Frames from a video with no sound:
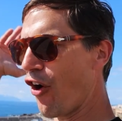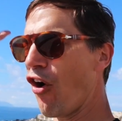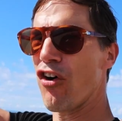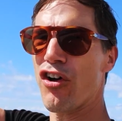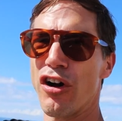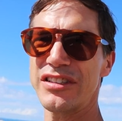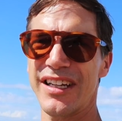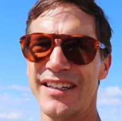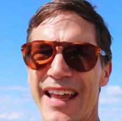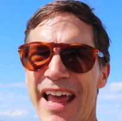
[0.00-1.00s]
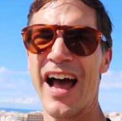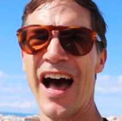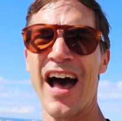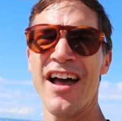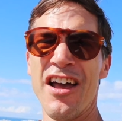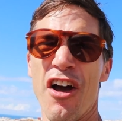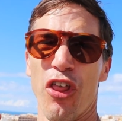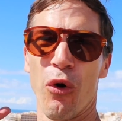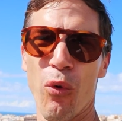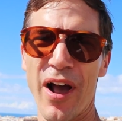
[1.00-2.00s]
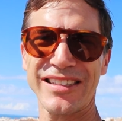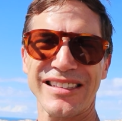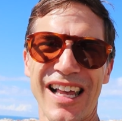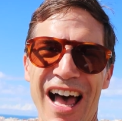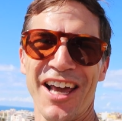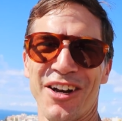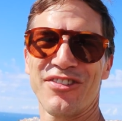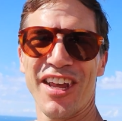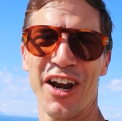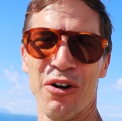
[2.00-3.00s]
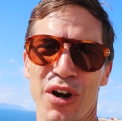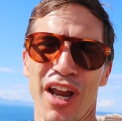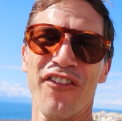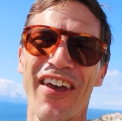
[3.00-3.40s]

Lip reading: the whole Costa Deja, the west side of Tenerife.